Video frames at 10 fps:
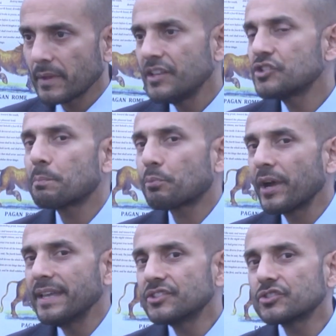He's a
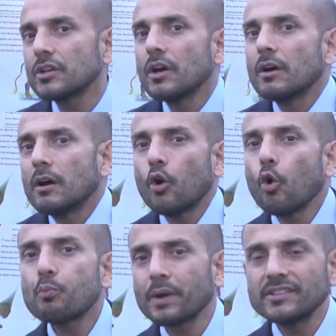prince.
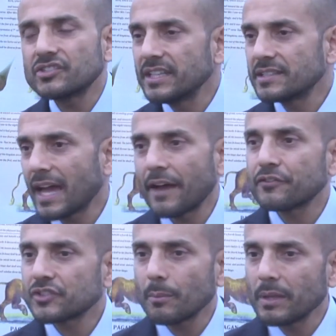All princes
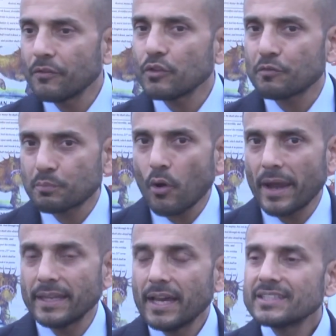have some level of pride.